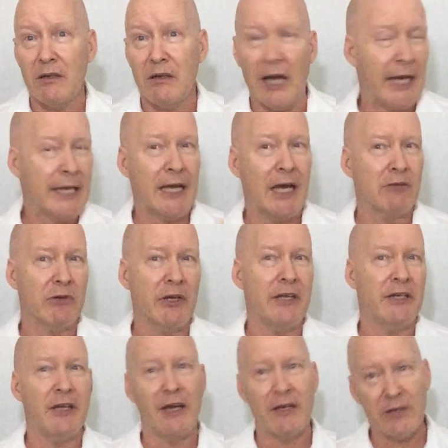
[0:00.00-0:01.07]
I got
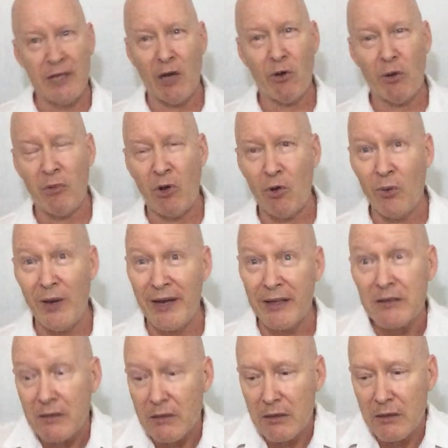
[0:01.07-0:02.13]
rained on, now I'm all
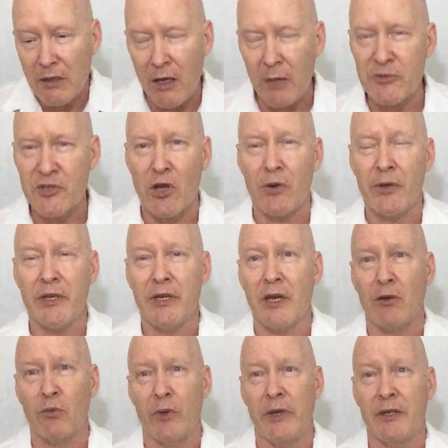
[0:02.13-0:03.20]
wet. I'm sorry you
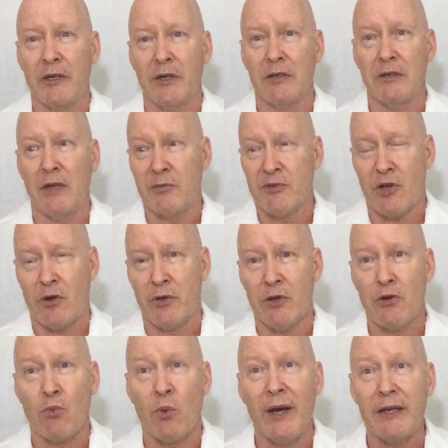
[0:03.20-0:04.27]
got rained on. I'm sorry
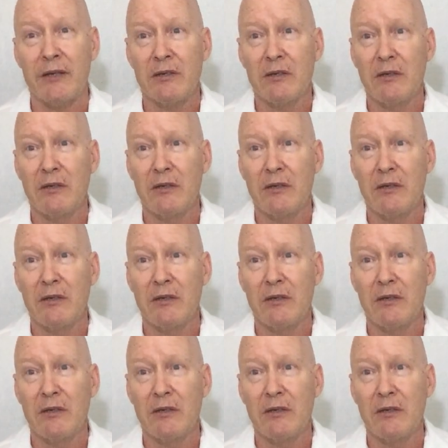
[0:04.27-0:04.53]
you're wet.